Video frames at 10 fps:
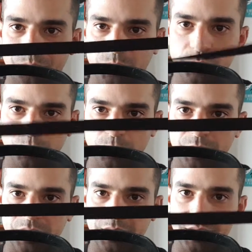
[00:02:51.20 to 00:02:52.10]
real
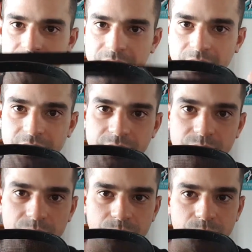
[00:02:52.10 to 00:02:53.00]
quickly here, and I guess
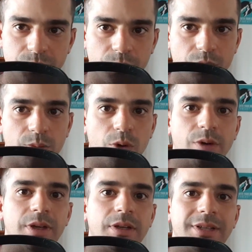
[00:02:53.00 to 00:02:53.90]
we will talk more
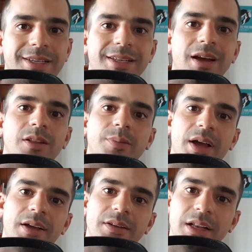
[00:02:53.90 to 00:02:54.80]
in detail
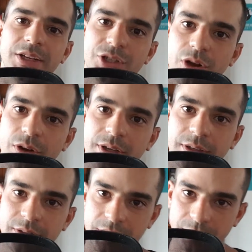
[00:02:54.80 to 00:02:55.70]
about leash
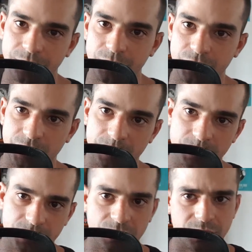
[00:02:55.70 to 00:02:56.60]
locking in the future
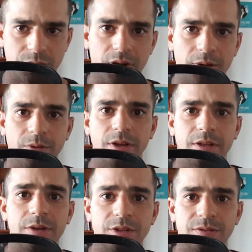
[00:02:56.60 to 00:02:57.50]
episodes, and
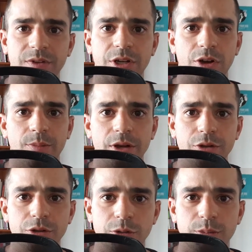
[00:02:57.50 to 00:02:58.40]
there is a video on my
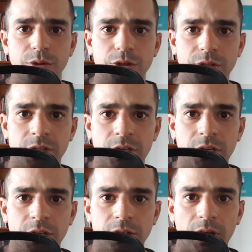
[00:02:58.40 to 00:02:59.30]
Nutris Pooches
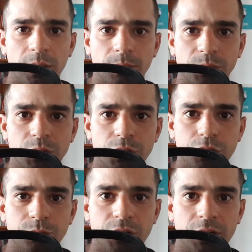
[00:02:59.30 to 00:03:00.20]

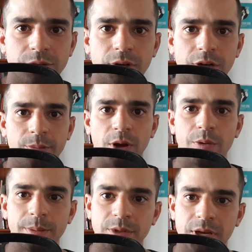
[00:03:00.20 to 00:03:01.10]
YouTube channel and on my
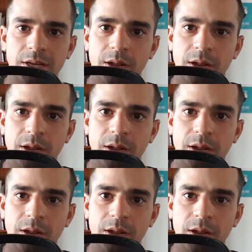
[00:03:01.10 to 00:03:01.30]
website